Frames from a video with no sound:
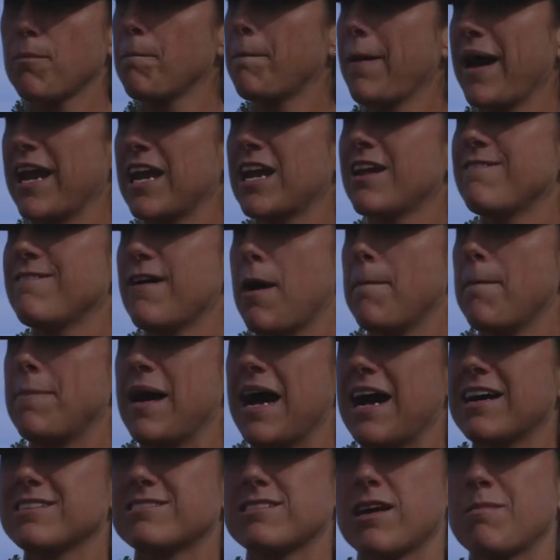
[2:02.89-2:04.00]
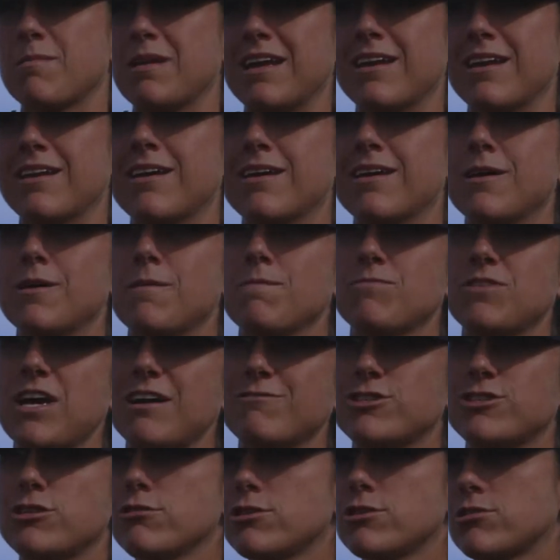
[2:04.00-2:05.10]
competitive at bats, I mean, to
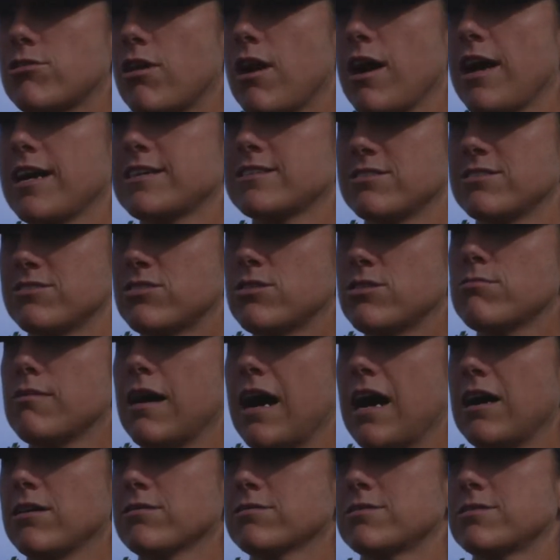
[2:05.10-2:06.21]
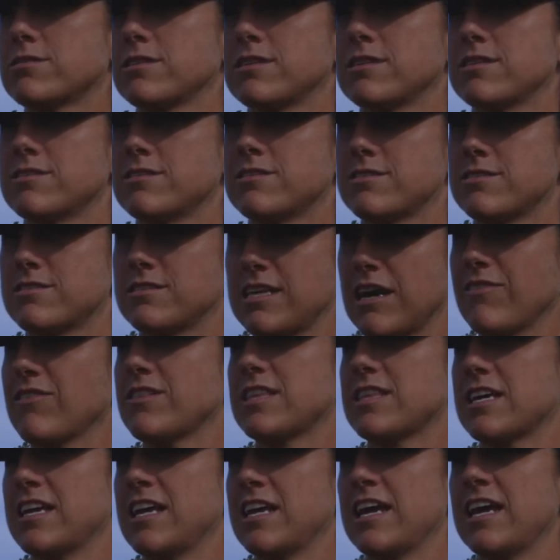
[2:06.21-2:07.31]
have 2 strikes and 2 outs, and it's the
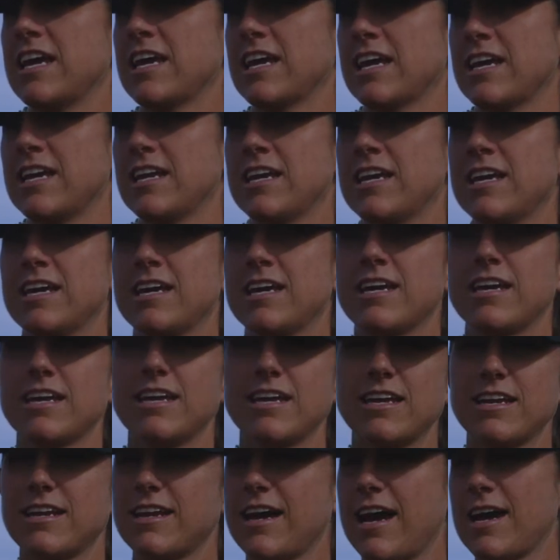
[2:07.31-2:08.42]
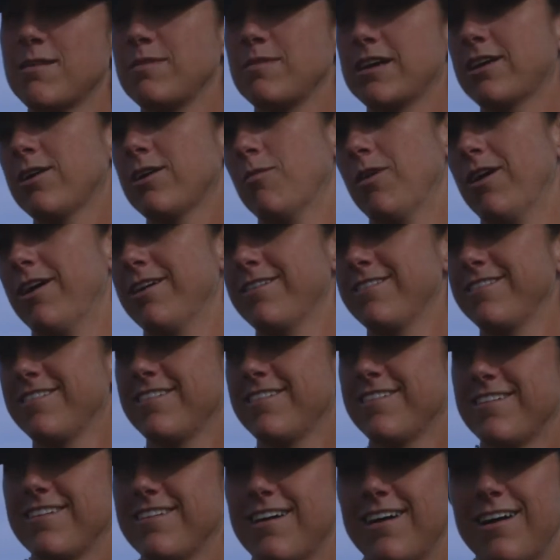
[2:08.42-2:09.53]
7th inning, and I mean, come
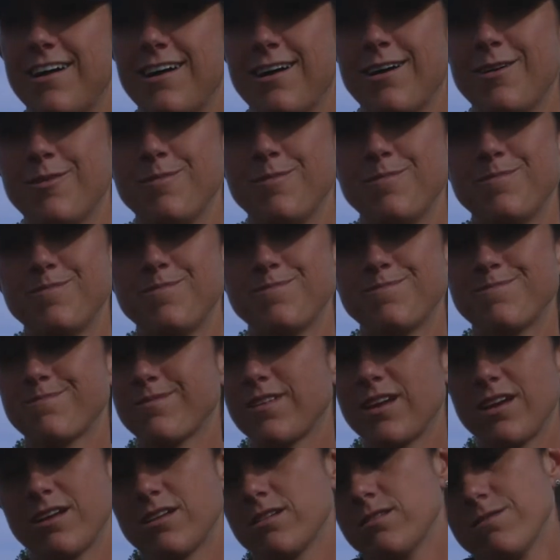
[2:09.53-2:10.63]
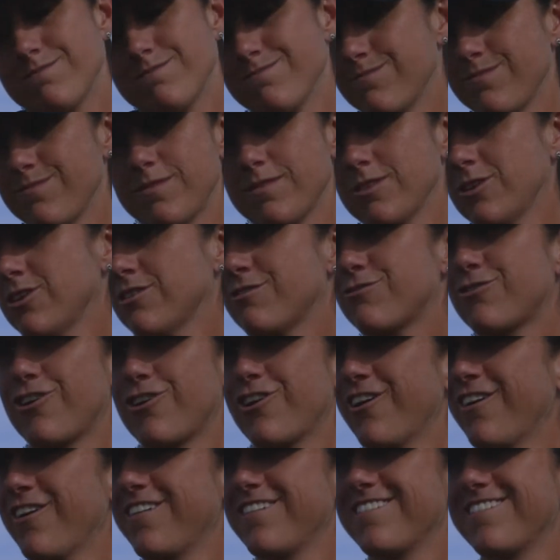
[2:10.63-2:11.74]
on, good for
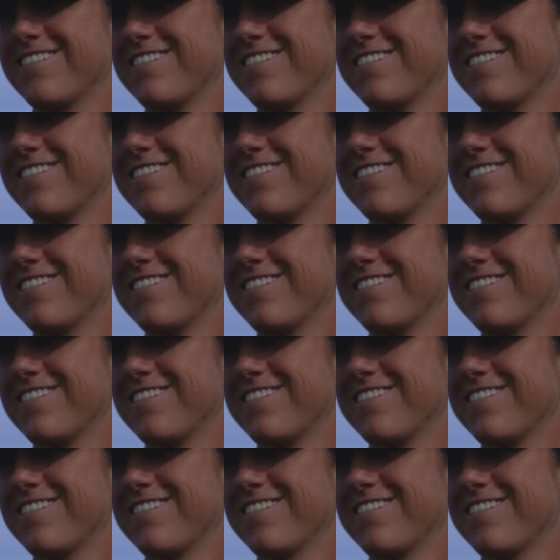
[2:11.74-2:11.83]
her.